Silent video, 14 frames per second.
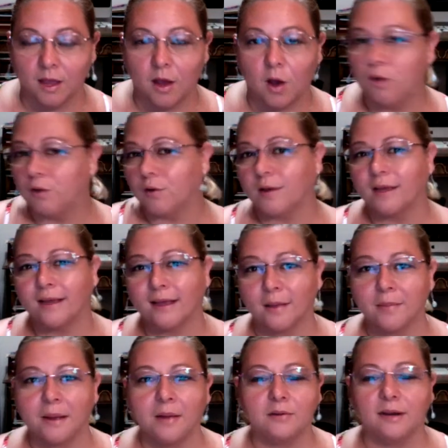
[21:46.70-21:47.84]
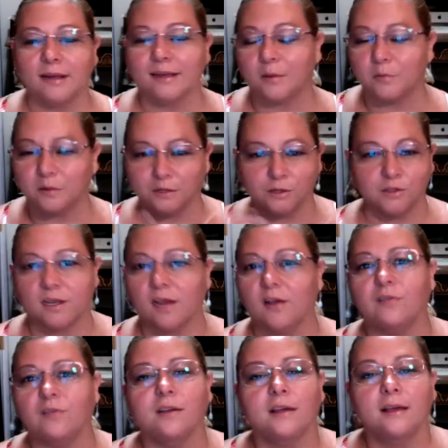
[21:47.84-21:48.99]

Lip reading: Or you can come out with yourself,